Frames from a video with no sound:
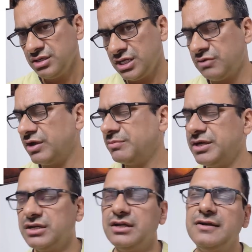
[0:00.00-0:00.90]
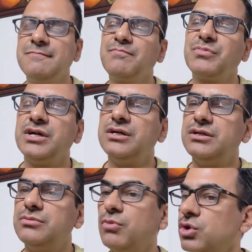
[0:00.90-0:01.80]
environmental
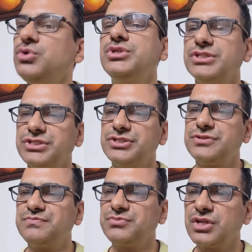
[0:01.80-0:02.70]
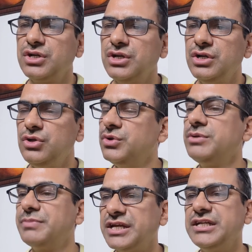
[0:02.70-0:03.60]
pollutions during
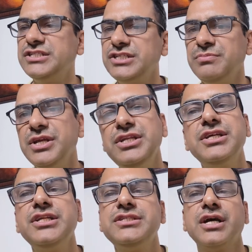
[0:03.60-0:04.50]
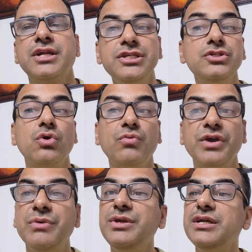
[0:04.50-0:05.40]
pregnancy may increase the risk of
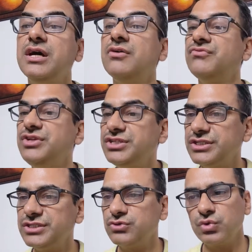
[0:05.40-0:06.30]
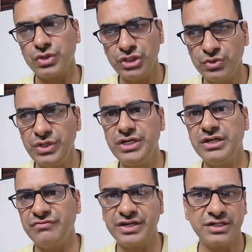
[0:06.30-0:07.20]
having a fetus or neonate
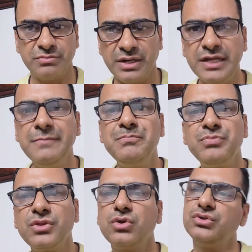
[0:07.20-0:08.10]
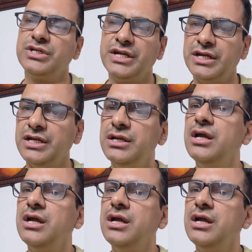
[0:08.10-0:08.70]
affected by congenital